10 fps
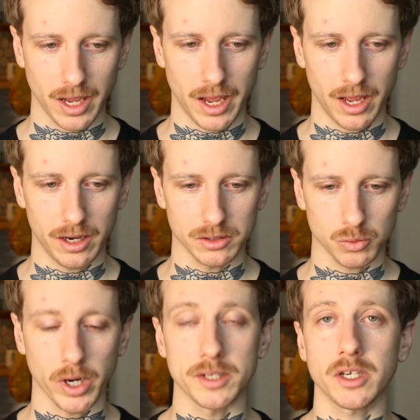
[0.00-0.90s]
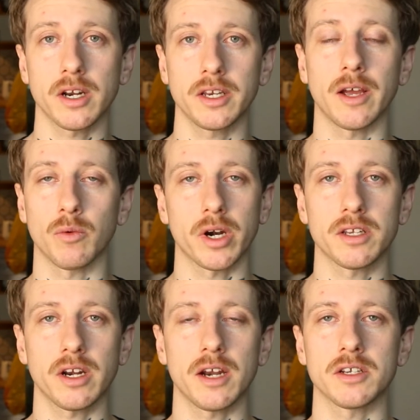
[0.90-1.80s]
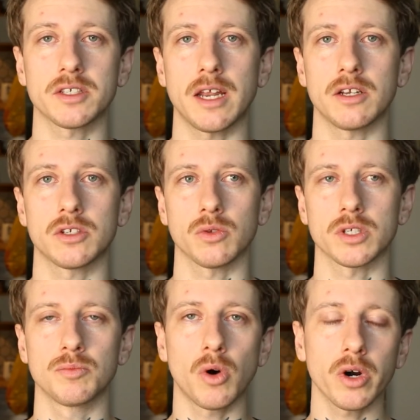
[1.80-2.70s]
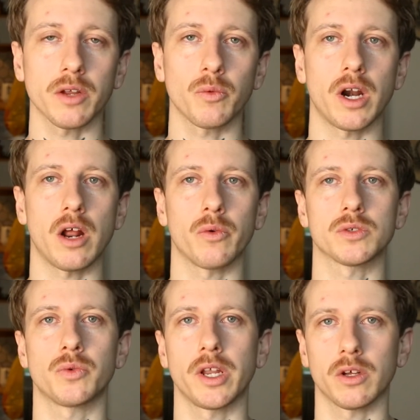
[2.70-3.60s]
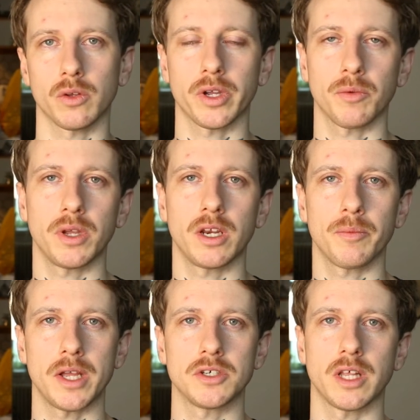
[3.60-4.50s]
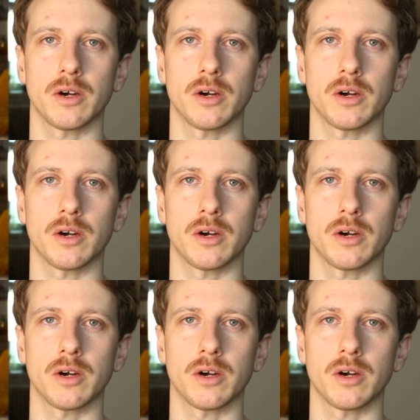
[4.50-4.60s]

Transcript: And what I didn't understand until this morning when I was reading on the Wikipedia page,